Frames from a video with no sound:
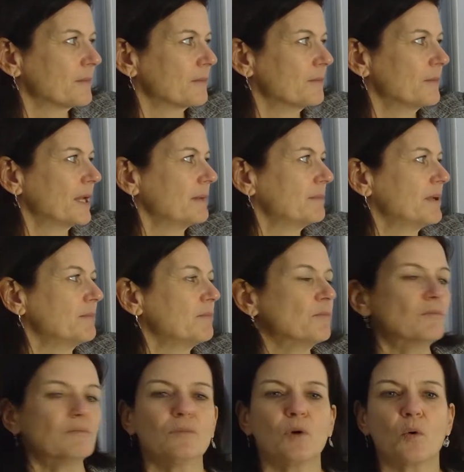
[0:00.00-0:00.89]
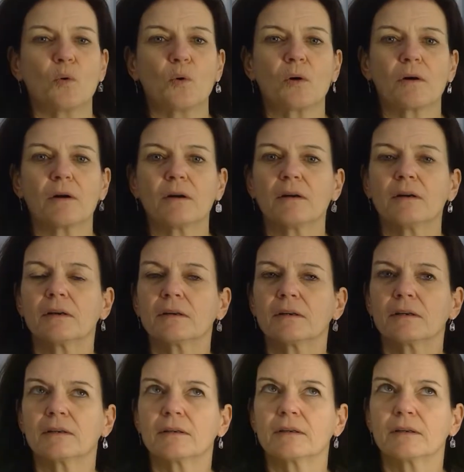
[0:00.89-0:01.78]
maybe
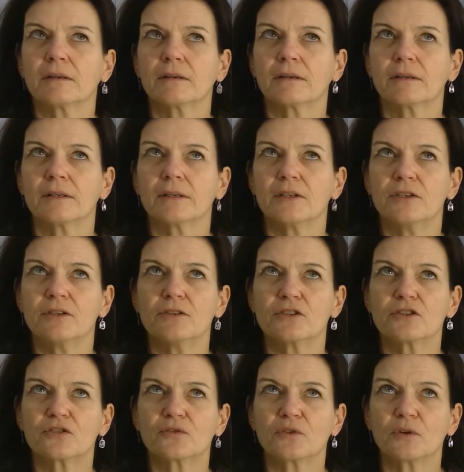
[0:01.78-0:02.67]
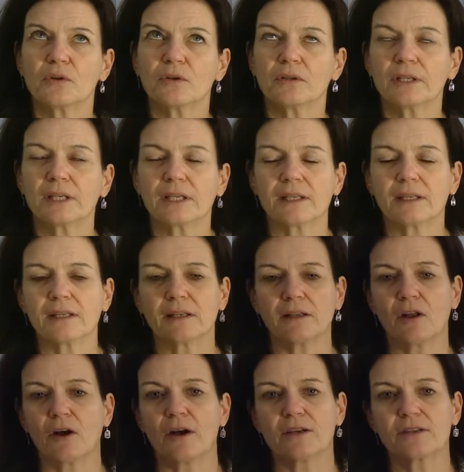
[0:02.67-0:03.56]
more useful in
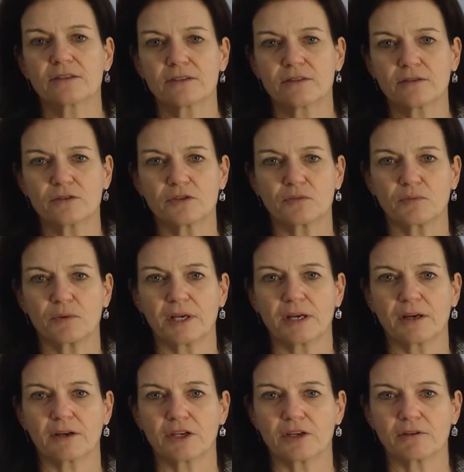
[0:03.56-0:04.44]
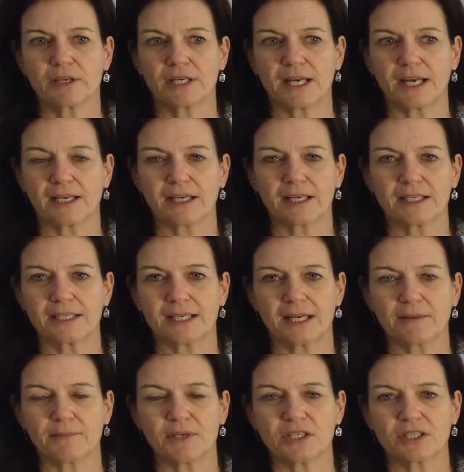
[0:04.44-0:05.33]
lawsuits where you're getting
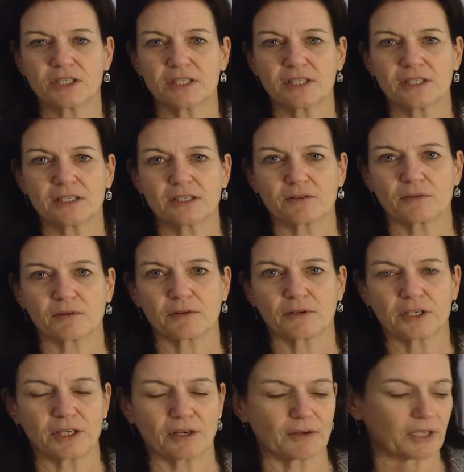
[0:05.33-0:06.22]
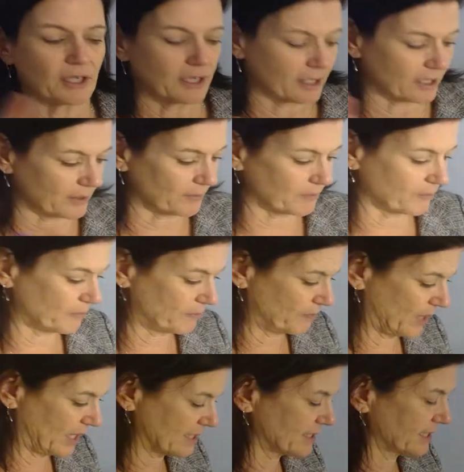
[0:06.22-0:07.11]
damages, or you
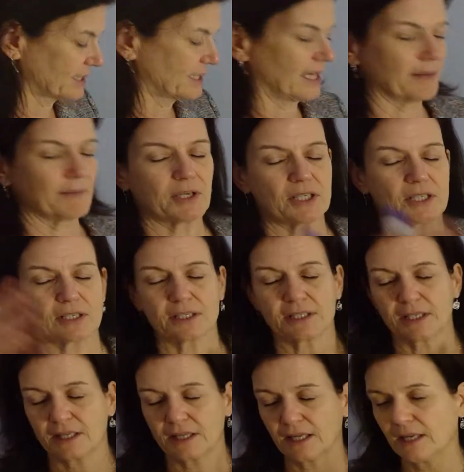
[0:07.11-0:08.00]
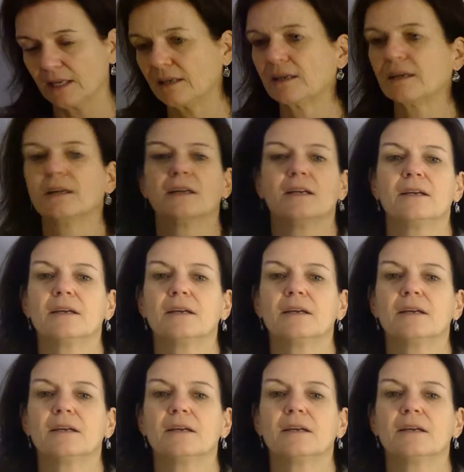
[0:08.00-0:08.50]
get basic damages and then